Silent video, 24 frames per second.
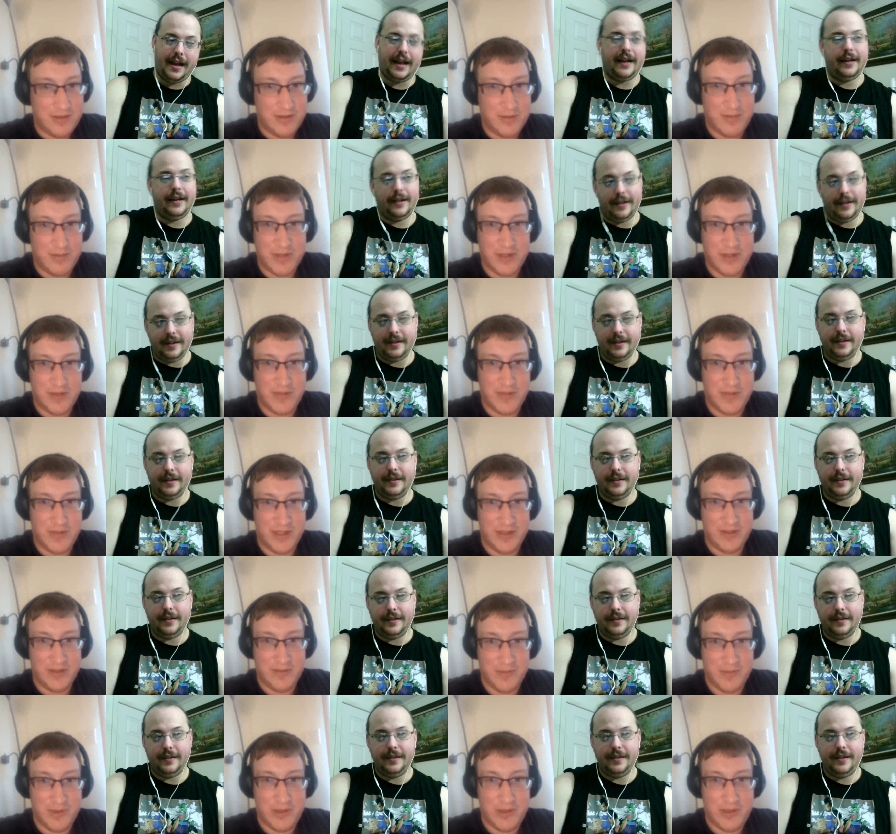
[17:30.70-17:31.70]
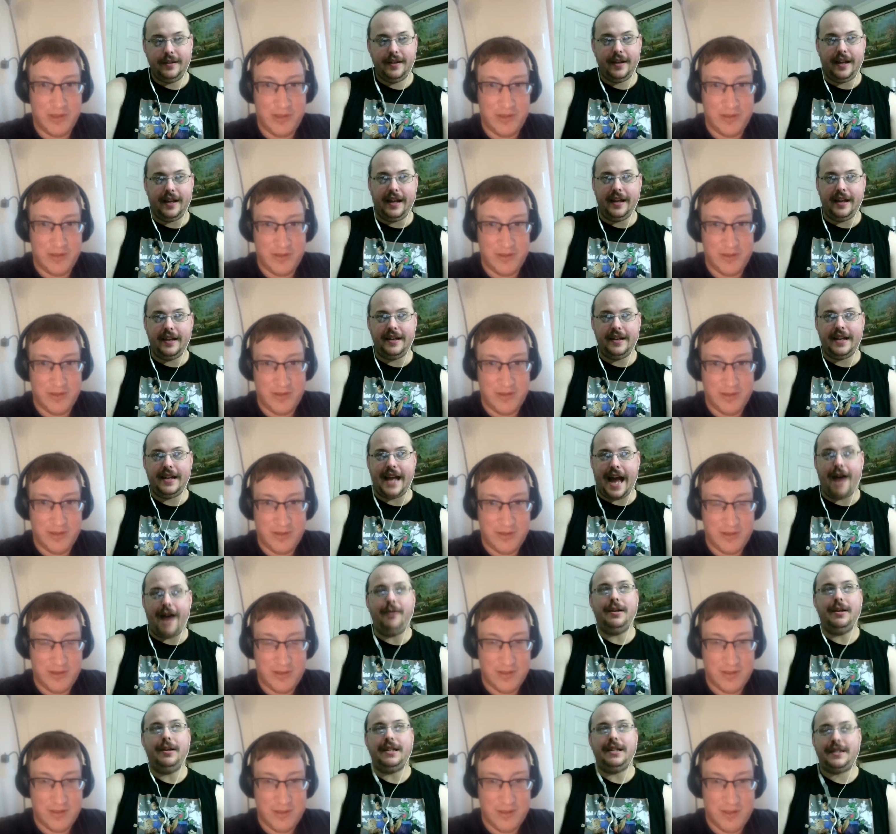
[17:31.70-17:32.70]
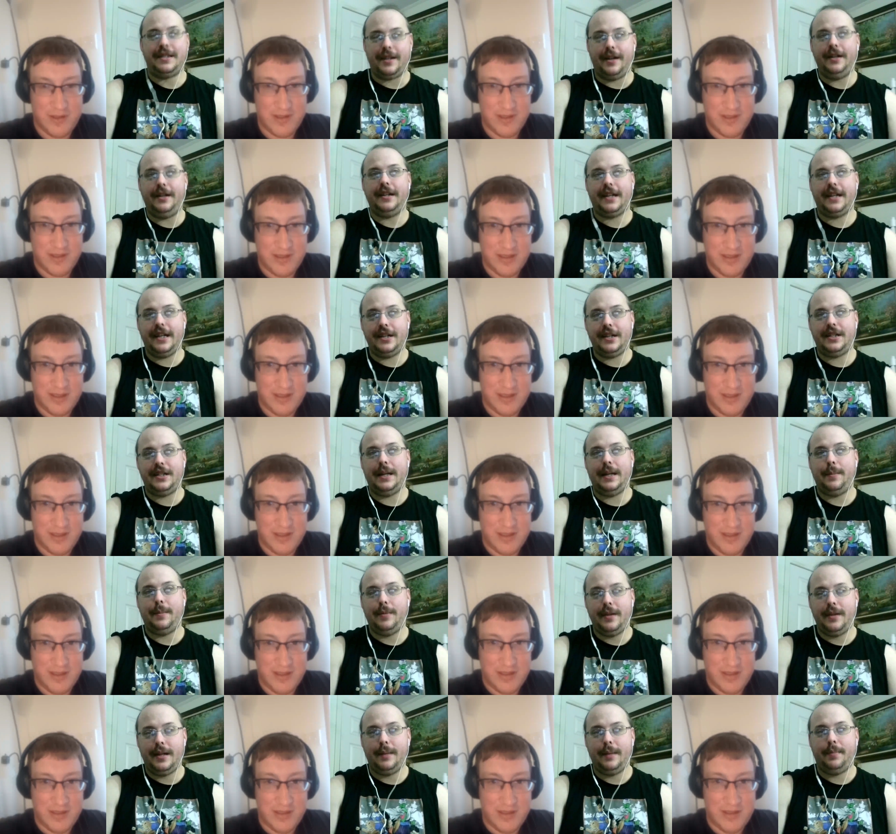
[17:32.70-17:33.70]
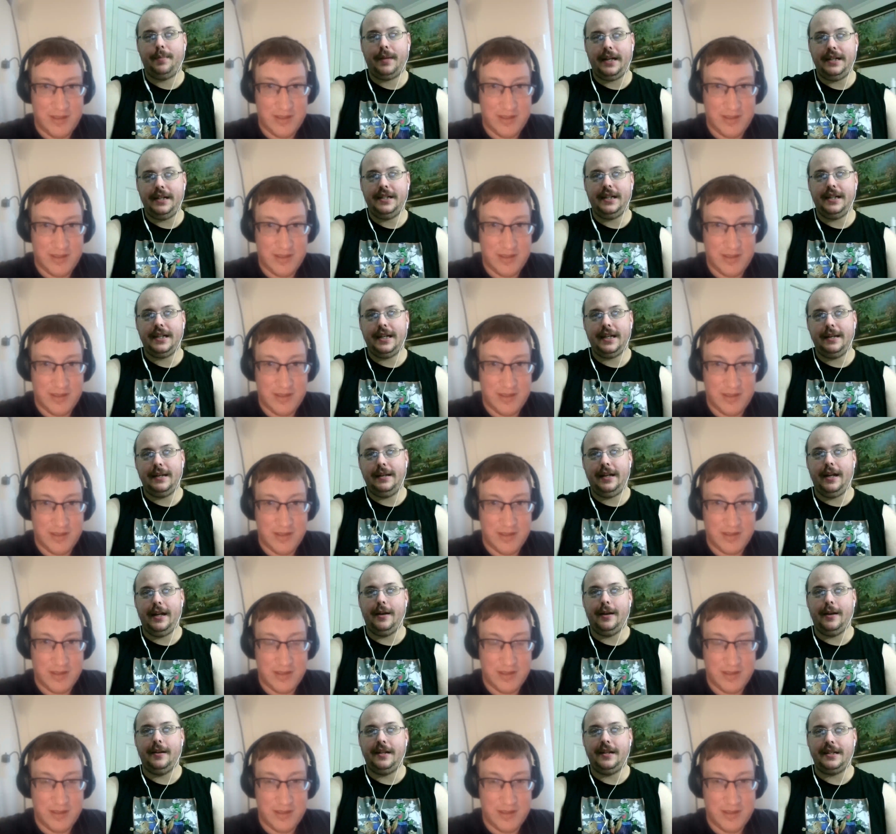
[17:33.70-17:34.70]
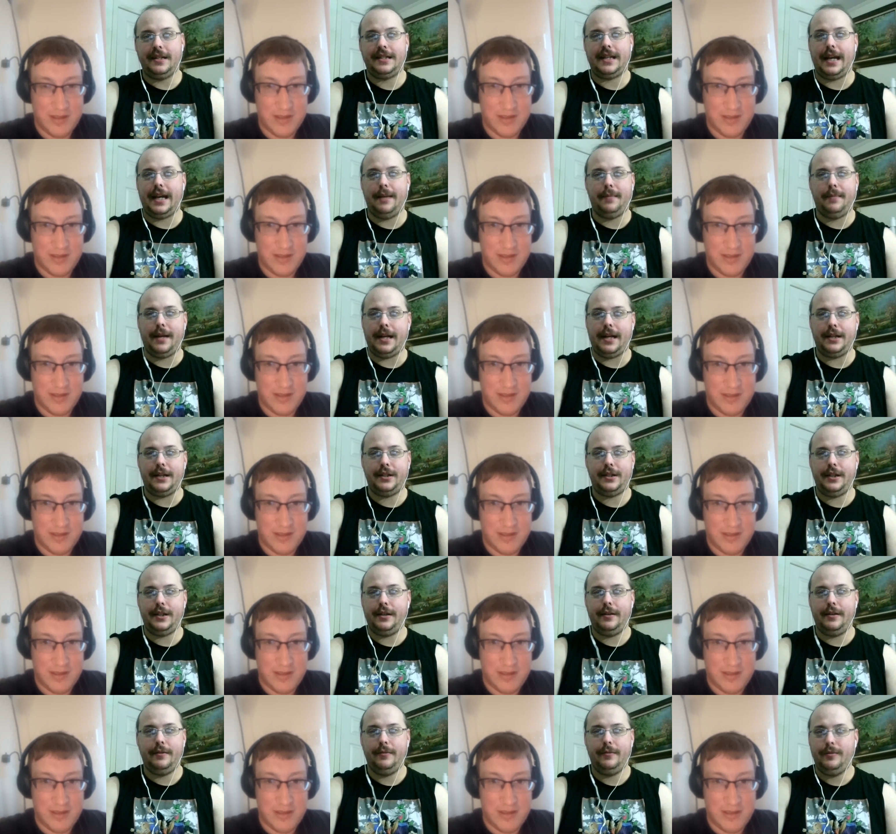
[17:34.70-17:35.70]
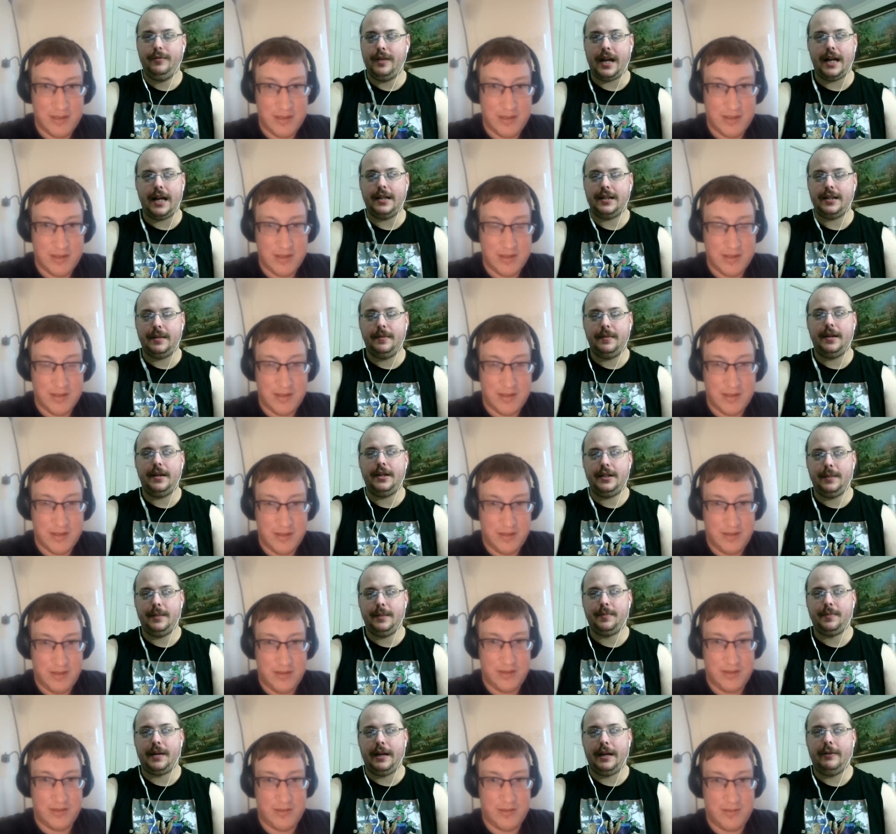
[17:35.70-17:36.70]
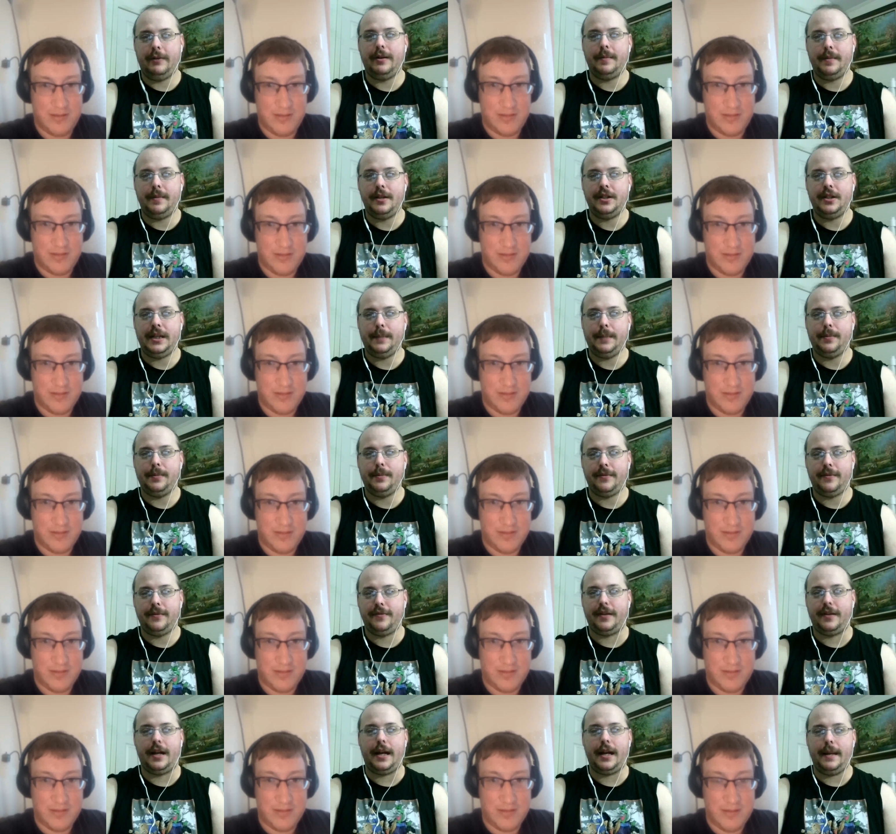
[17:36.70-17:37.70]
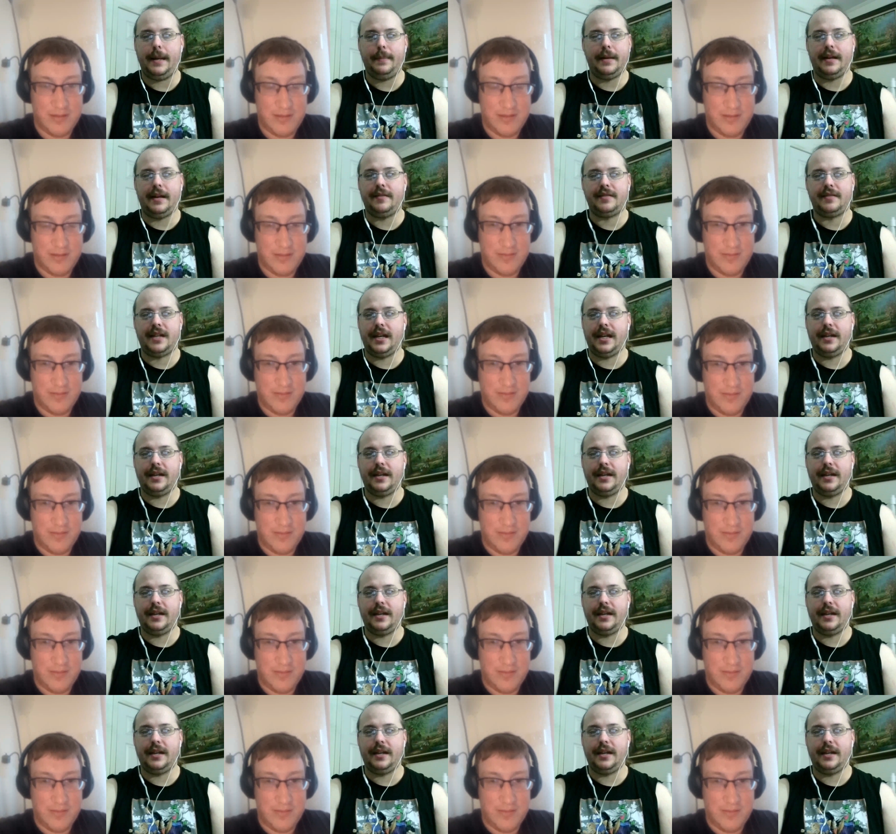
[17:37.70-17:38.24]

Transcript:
Speaker 1: You're a better man than me.
Speaker 2: Now it's starting to get cheaper than a plane ticket. You know, this time last year, not so much. It probably would have been cheaper to fly, but I was